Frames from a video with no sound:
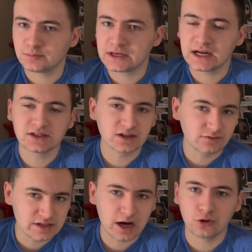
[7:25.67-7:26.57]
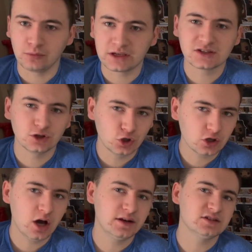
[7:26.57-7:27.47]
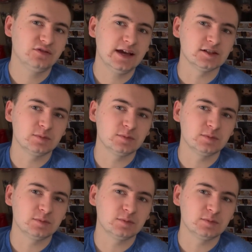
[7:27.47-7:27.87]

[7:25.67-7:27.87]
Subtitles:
because of Daryl, because of the look on his face,